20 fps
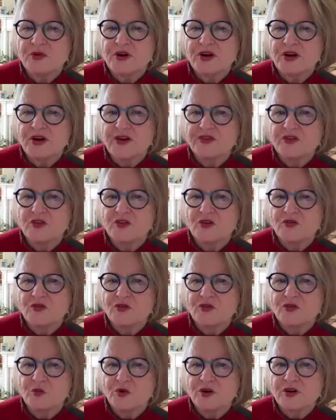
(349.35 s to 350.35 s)
price to
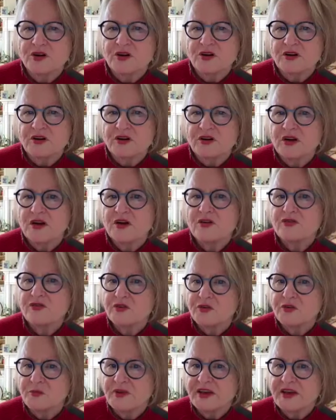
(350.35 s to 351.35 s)
overwork
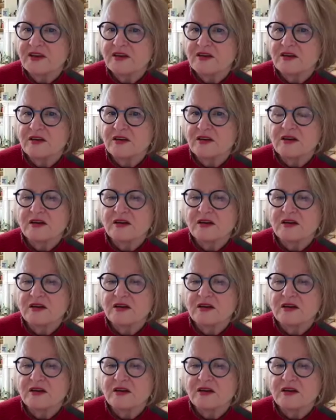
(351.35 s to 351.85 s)
for me.